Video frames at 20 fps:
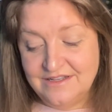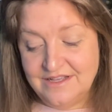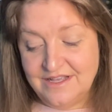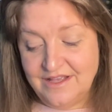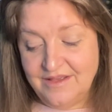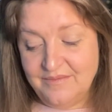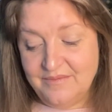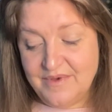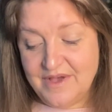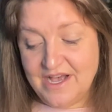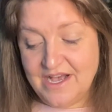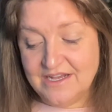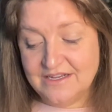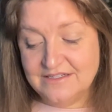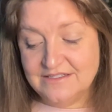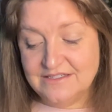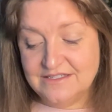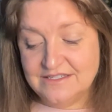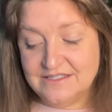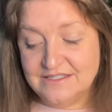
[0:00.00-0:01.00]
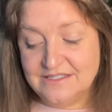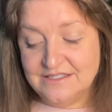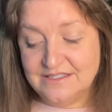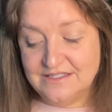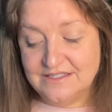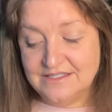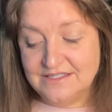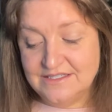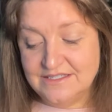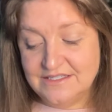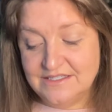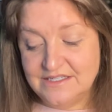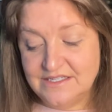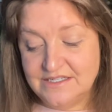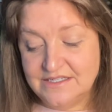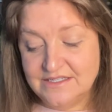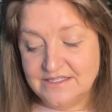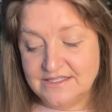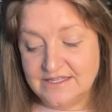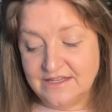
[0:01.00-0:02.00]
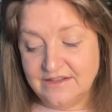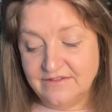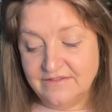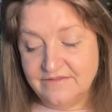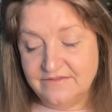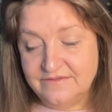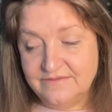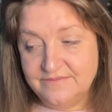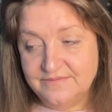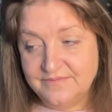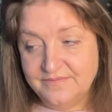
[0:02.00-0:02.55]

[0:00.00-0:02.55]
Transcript: impact because you'll listen to yourself